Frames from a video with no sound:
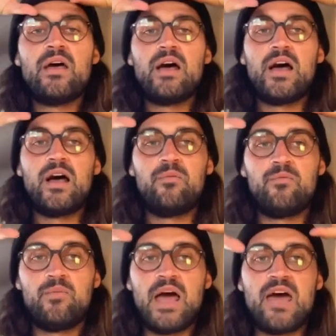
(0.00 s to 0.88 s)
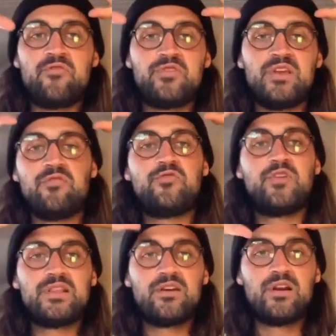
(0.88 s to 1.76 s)
have the
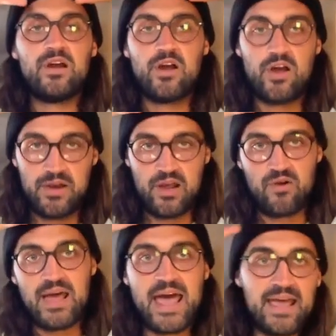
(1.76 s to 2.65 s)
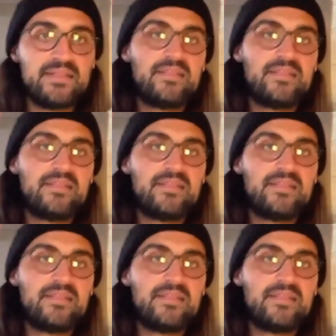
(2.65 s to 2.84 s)
filter on our head